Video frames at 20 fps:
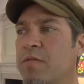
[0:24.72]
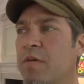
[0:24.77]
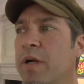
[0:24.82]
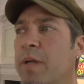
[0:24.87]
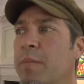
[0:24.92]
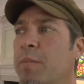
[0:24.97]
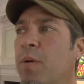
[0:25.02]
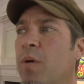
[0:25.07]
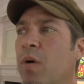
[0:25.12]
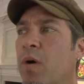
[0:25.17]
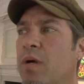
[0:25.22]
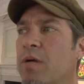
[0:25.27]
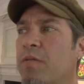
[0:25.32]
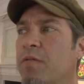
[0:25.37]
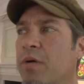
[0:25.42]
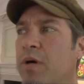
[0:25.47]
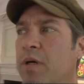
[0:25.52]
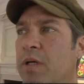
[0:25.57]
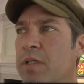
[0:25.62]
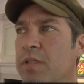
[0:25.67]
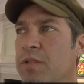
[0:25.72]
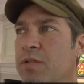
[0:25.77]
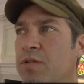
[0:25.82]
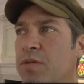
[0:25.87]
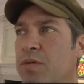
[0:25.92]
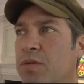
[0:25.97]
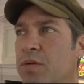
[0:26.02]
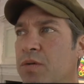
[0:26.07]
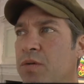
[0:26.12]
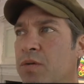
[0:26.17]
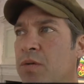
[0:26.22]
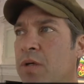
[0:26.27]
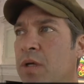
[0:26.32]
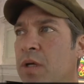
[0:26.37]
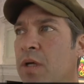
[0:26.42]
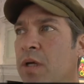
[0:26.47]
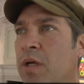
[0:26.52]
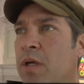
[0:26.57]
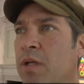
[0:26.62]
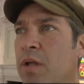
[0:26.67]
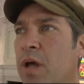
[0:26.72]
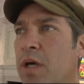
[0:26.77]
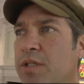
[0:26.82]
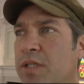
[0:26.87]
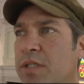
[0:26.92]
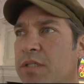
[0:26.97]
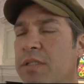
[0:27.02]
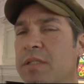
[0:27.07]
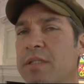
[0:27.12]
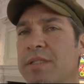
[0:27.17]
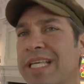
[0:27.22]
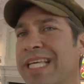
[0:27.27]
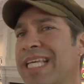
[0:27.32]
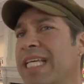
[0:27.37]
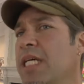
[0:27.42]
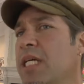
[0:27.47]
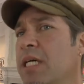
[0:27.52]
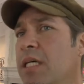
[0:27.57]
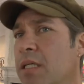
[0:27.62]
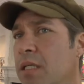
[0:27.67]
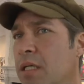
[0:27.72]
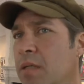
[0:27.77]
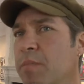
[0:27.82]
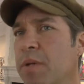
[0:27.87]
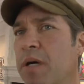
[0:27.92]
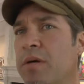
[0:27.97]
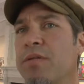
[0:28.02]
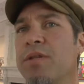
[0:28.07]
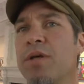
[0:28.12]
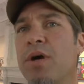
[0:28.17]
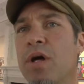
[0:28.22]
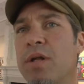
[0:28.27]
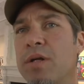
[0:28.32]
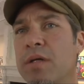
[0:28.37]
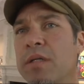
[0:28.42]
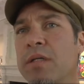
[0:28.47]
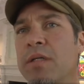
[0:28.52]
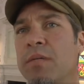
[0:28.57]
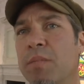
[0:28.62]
very important for us to not just think about the other,